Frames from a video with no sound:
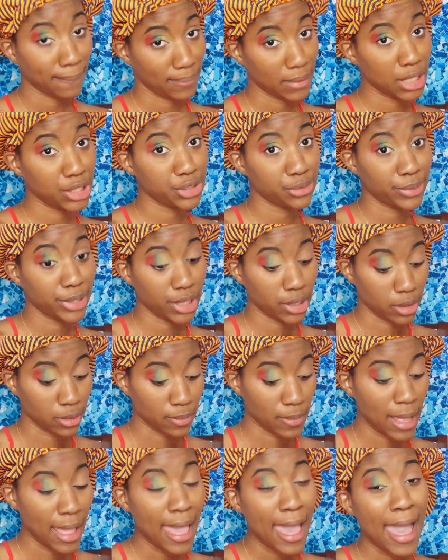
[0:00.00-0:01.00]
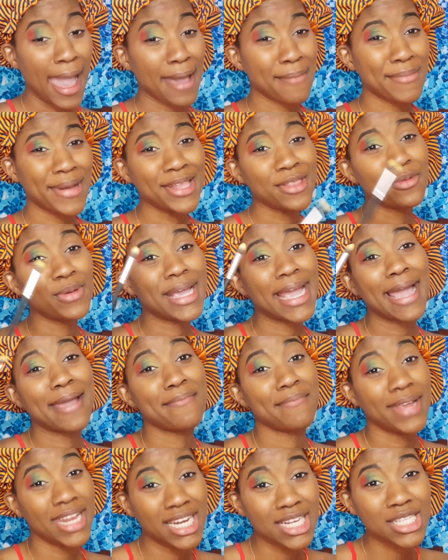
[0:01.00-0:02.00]
Blend your makeup. And by the way, I
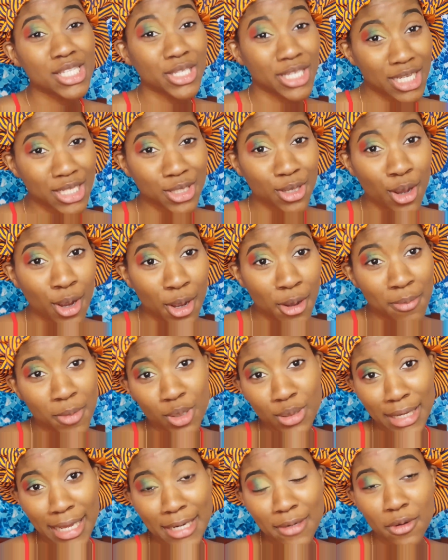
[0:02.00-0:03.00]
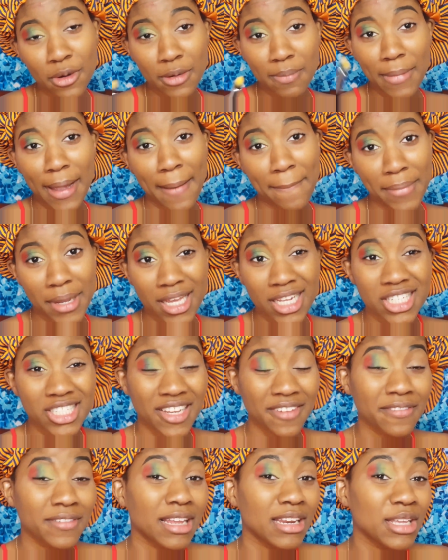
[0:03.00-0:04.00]
made a TikTok about that on my page.
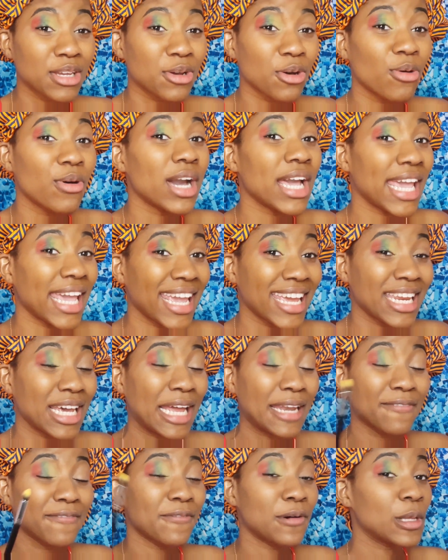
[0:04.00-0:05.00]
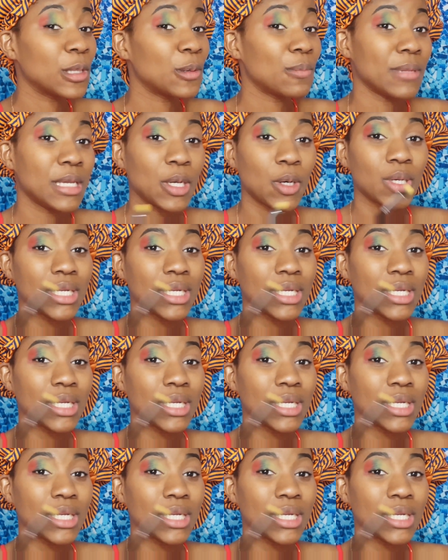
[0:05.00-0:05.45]
Definitely go ahead and follow me